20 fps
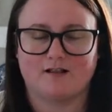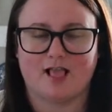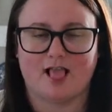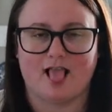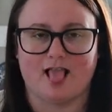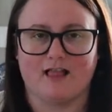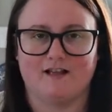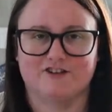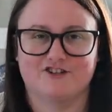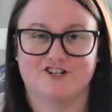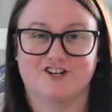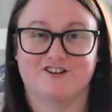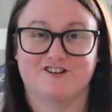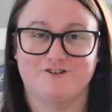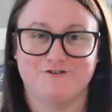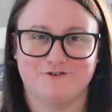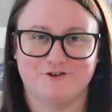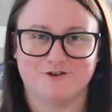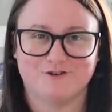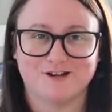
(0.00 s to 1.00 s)
the
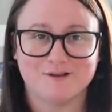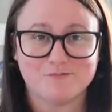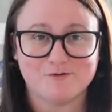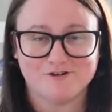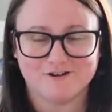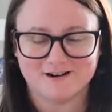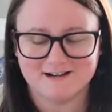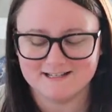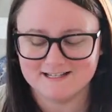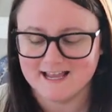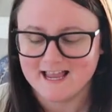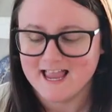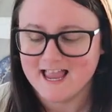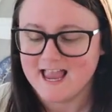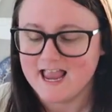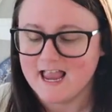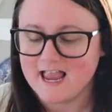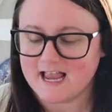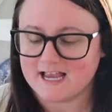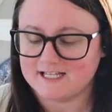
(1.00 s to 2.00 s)
charcuterie boards
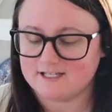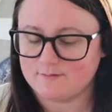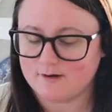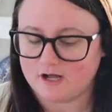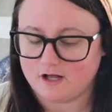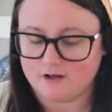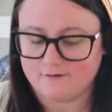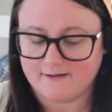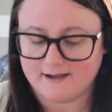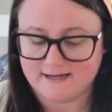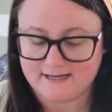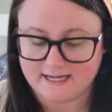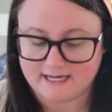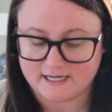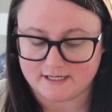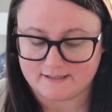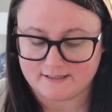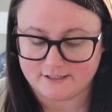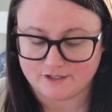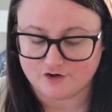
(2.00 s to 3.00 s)
as well if I
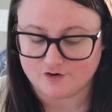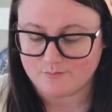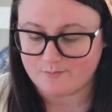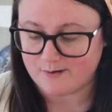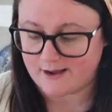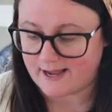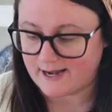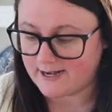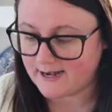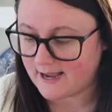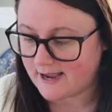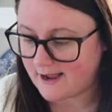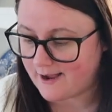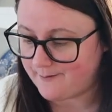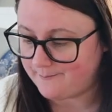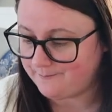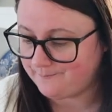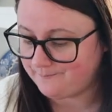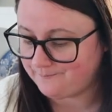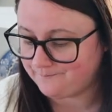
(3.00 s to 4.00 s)
needed to. But
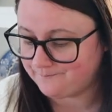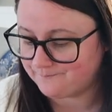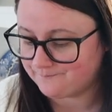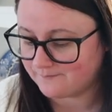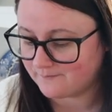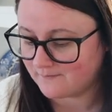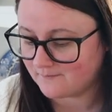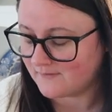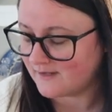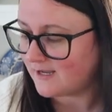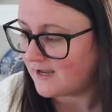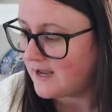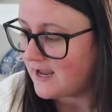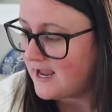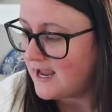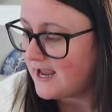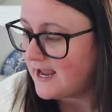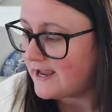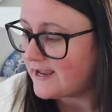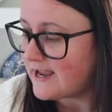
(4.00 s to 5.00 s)
um,
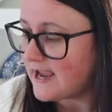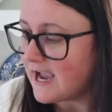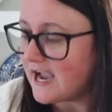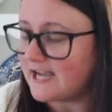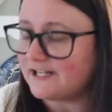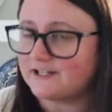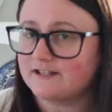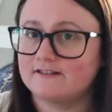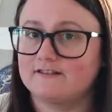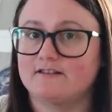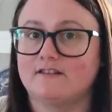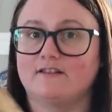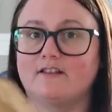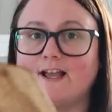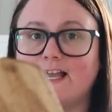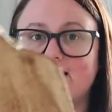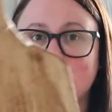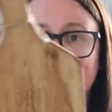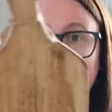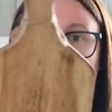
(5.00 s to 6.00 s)
yeah, I just
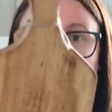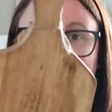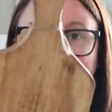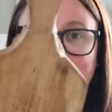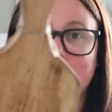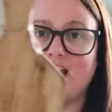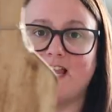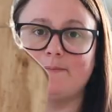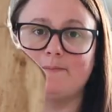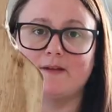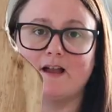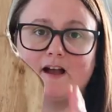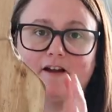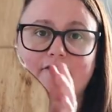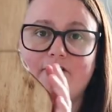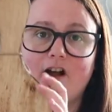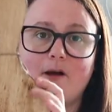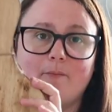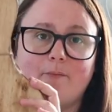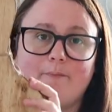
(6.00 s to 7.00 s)
liked the shape
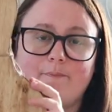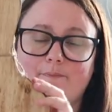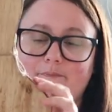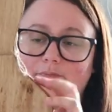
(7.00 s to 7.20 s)
of